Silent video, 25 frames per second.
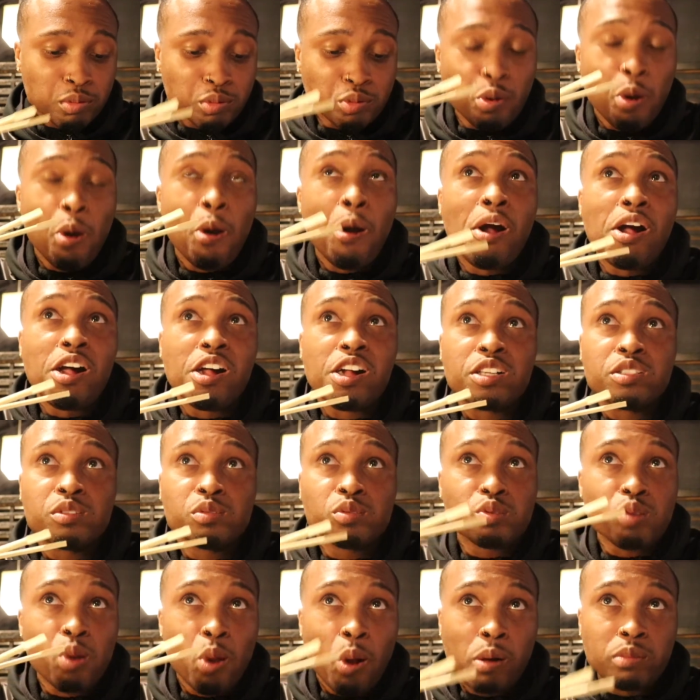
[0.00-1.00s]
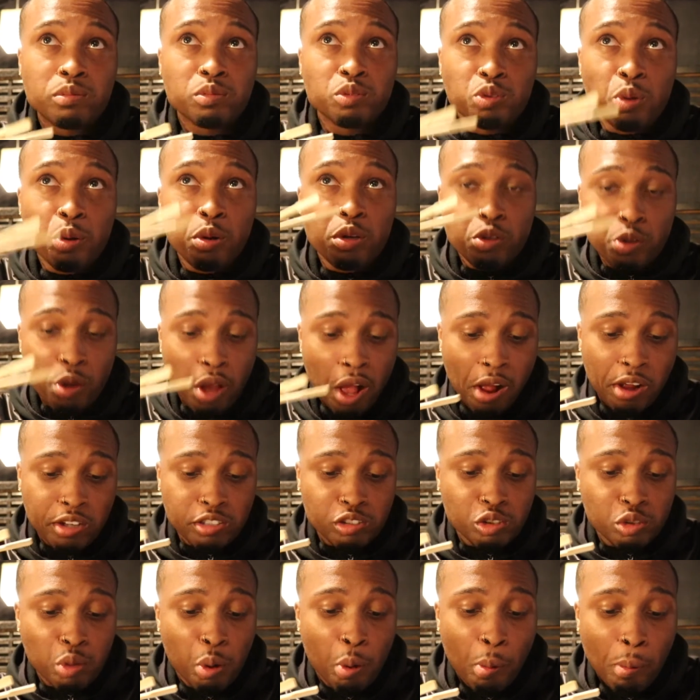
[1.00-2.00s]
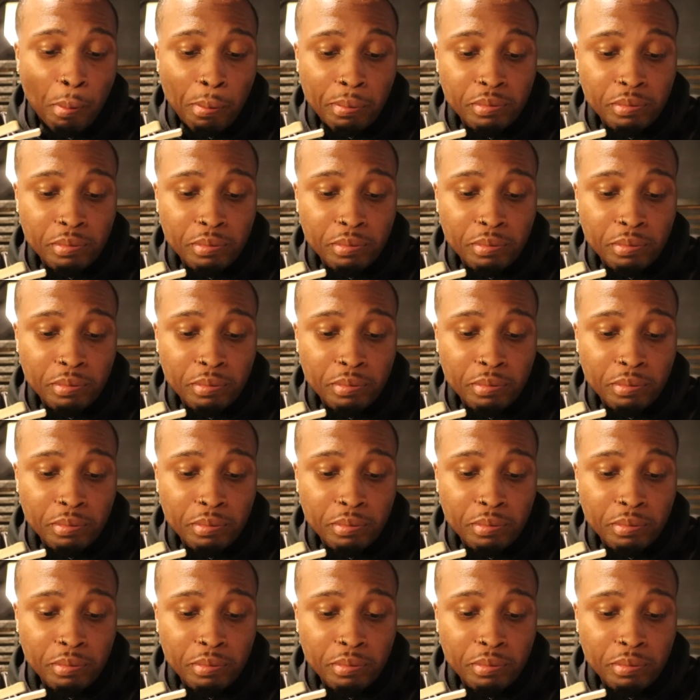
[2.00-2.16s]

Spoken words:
Go ahead. Do what you gotta do.